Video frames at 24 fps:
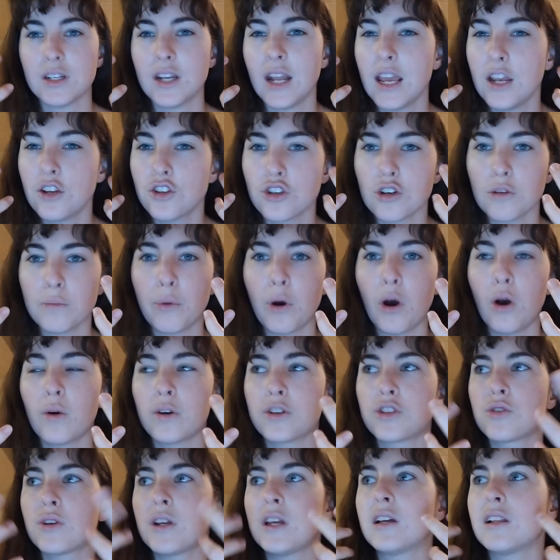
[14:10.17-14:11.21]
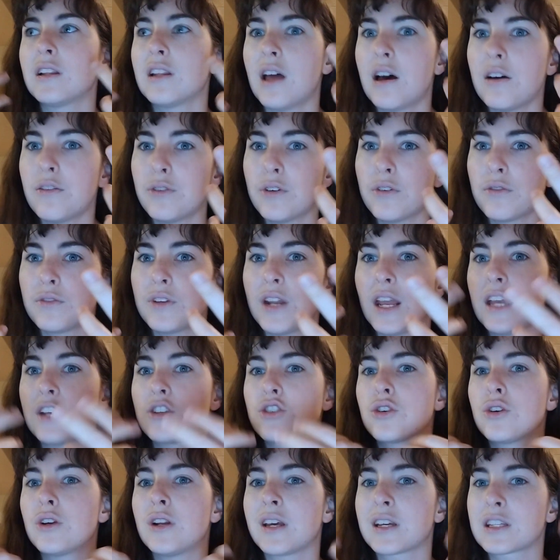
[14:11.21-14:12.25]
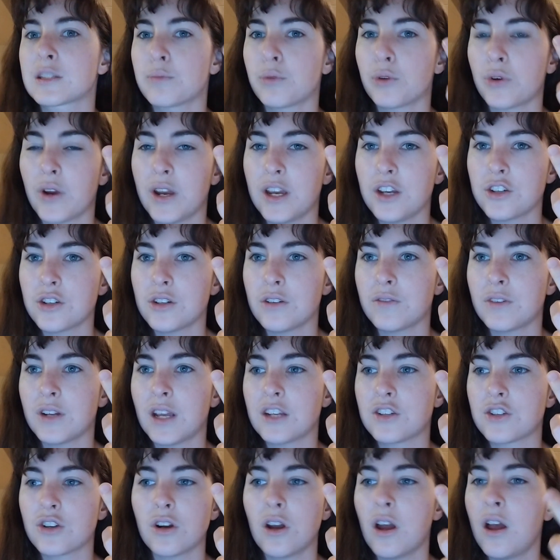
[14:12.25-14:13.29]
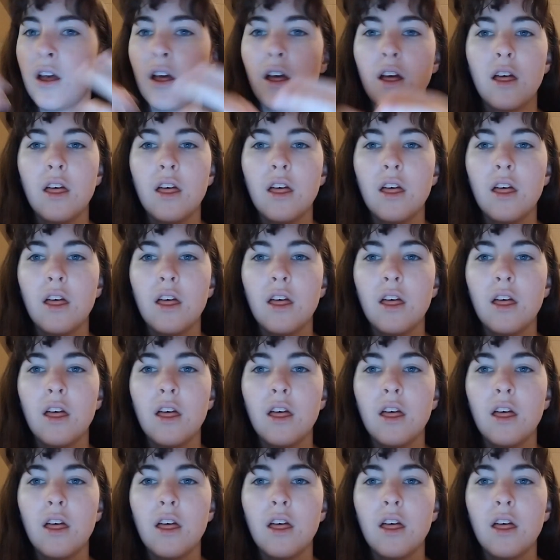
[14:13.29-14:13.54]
Nature poetry, a love of nature, an exploration of nature.